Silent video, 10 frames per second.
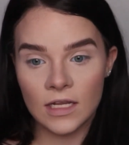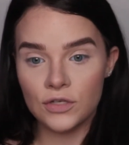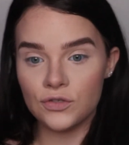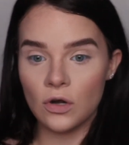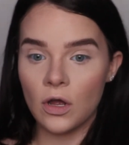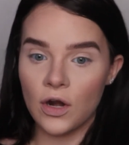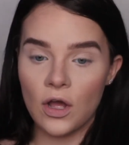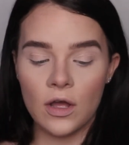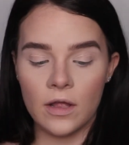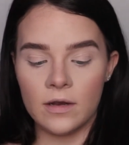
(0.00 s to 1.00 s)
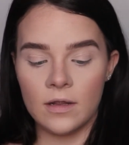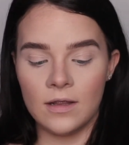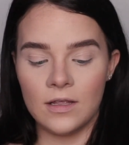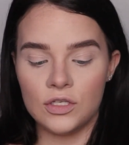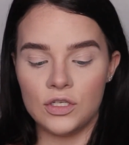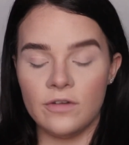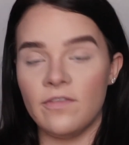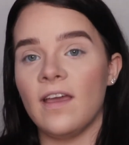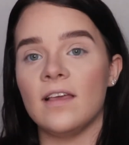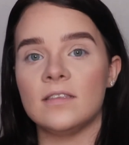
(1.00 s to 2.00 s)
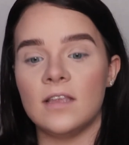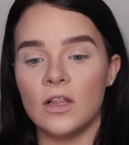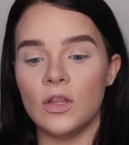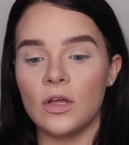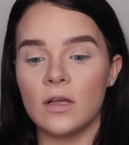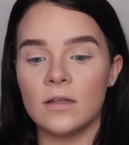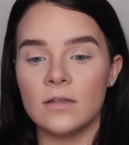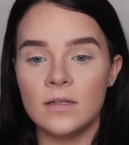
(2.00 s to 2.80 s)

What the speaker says: and drawn on against your face. They look